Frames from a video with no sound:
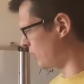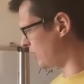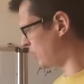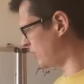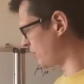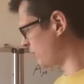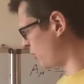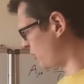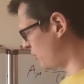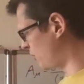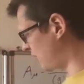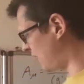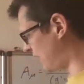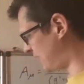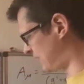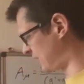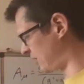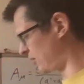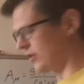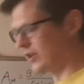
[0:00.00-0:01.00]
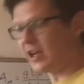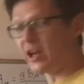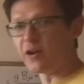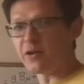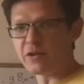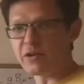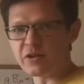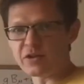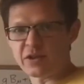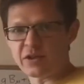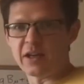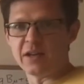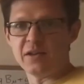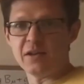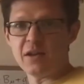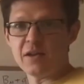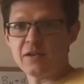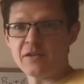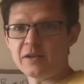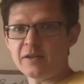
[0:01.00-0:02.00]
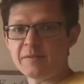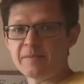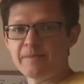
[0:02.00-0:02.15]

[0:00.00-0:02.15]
component acting on here, you just get nothing.